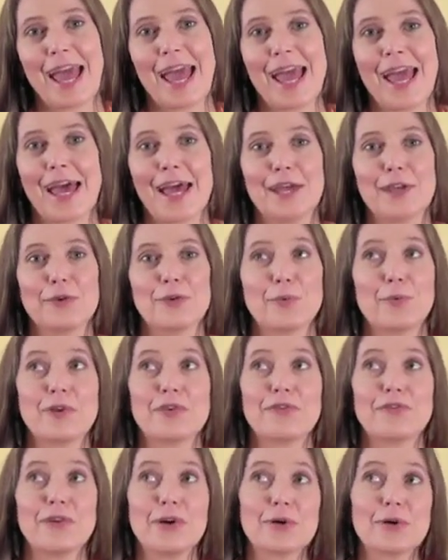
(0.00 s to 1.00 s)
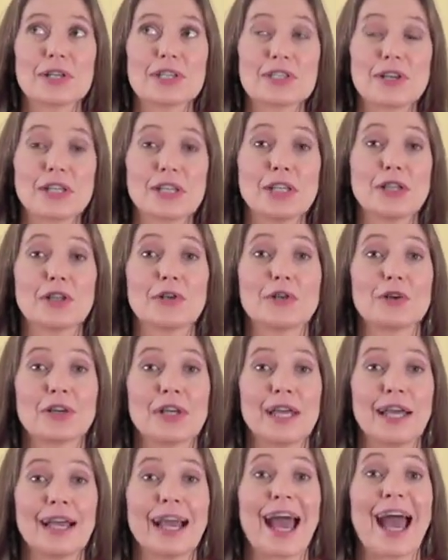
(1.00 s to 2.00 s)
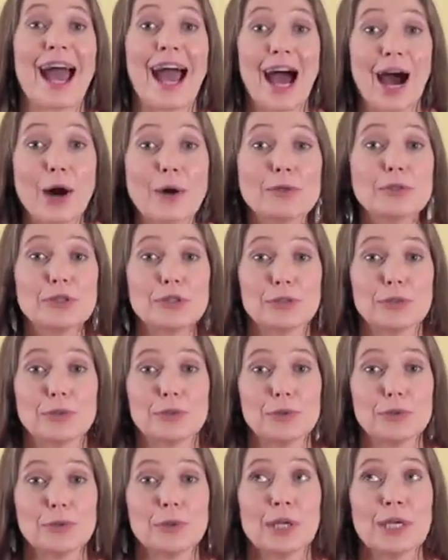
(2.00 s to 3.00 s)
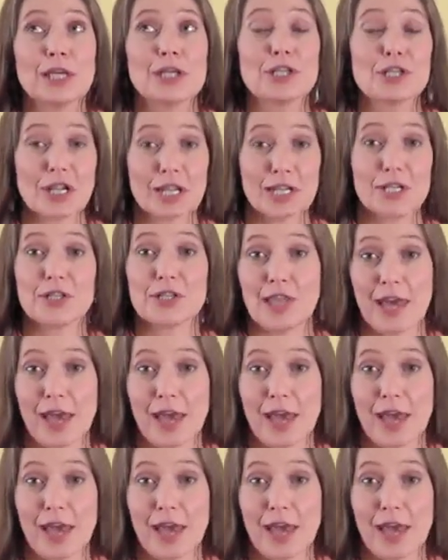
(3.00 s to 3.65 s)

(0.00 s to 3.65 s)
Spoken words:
And we focus on learning how to change